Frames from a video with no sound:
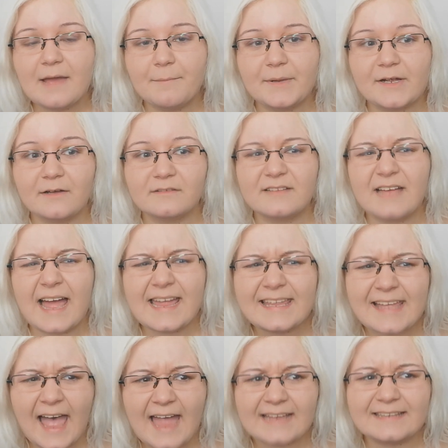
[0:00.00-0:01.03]
because I
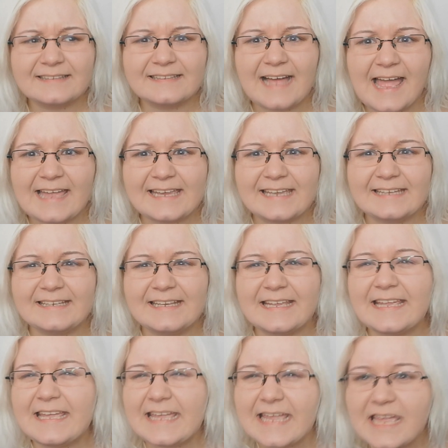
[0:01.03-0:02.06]
kind of like it
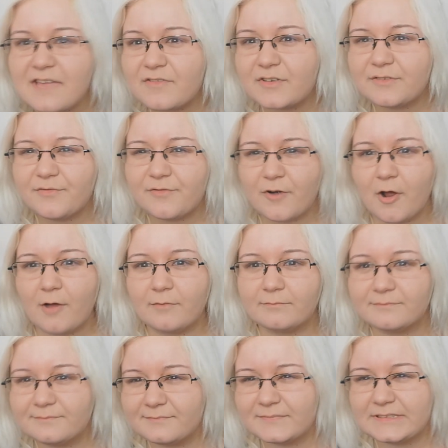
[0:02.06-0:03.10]
even
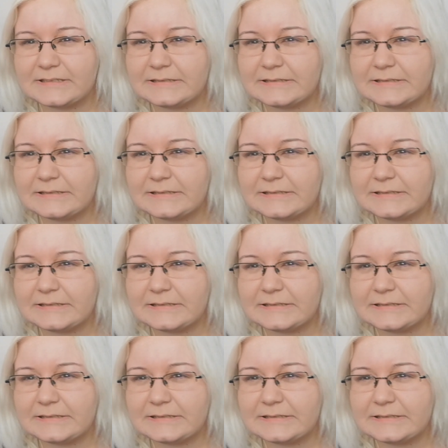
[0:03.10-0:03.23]
from